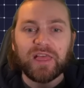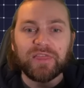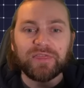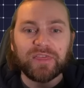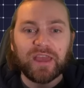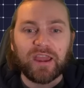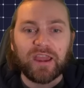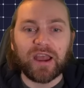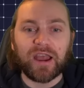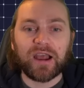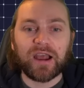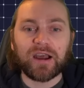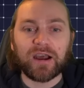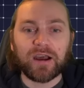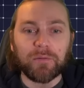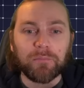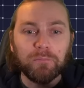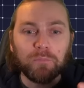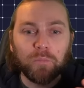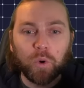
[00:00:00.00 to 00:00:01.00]
there
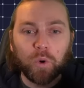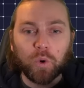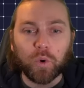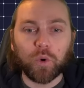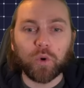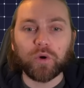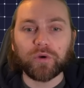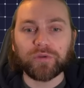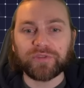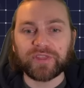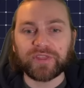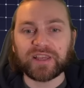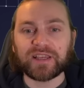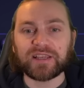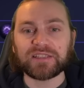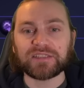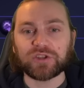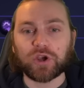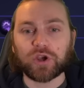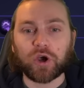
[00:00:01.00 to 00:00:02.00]
are more
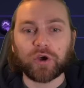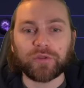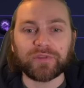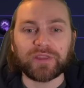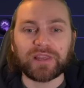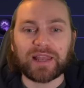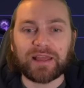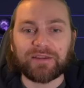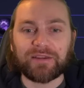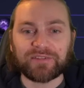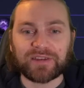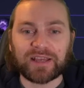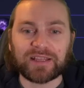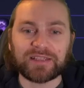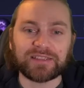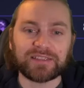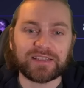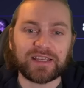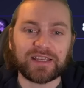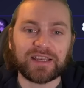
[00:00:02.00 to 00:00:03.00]
things on the left
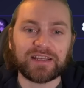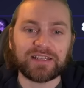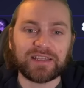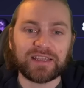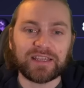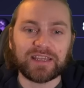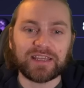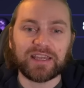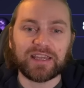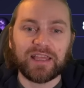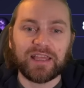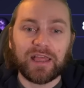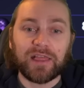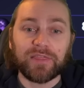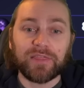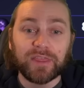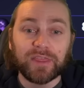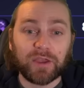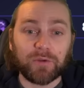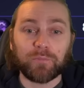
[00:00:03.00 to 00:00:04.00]
hand side here
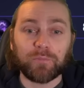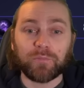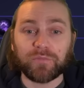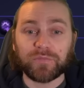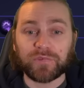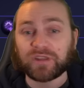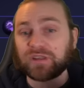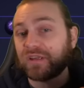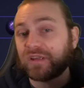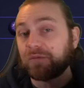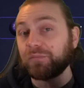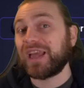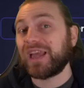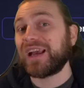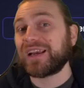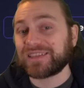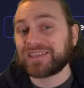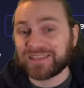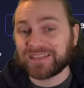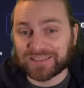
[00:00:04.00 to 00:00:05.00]
than, than can be
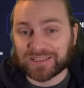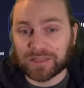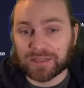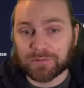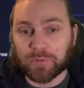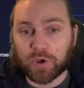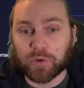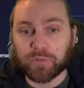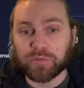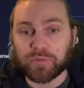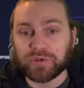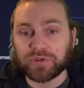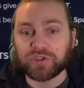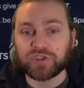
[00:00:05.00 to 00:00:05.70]
accessed at the moment.